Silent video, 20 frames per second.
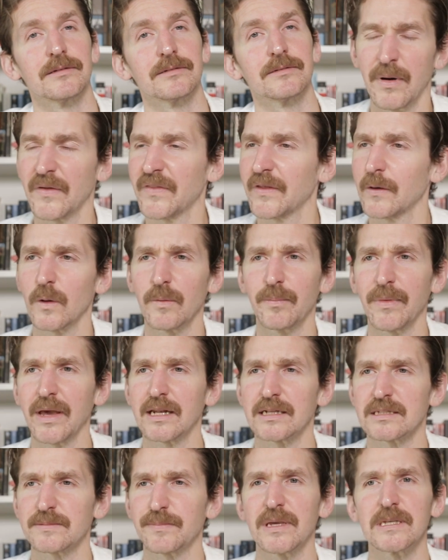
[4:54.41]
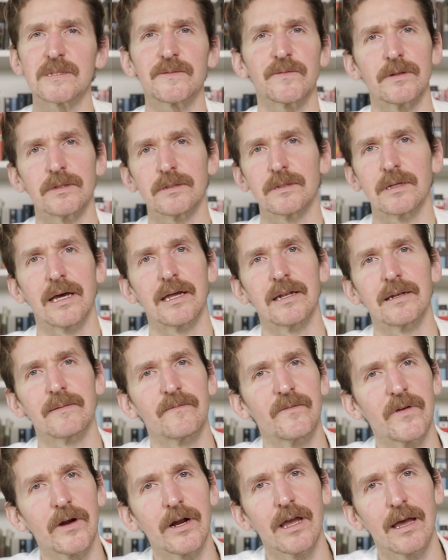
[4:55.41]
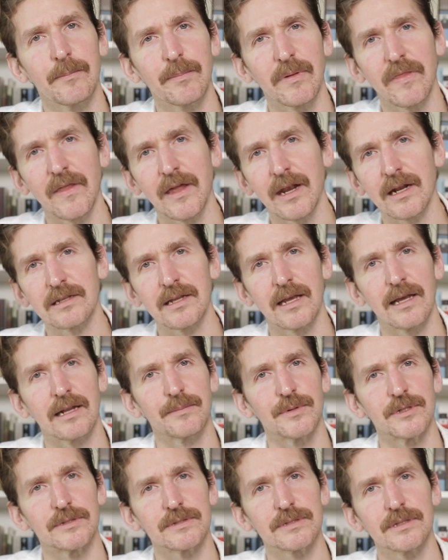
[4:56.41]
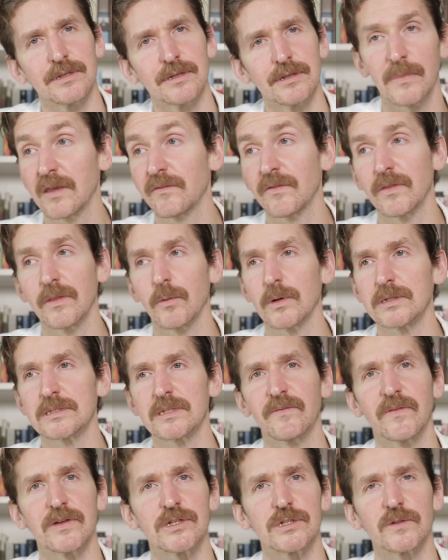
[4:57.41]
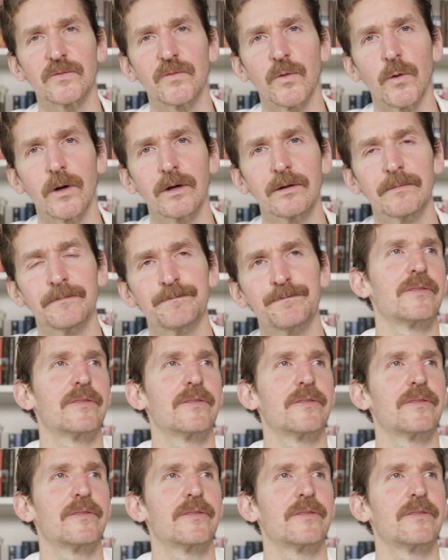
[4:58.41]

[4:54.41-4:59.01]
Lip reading: But the old man is peaceful and very empathetic to animals, even the ones he fishes for.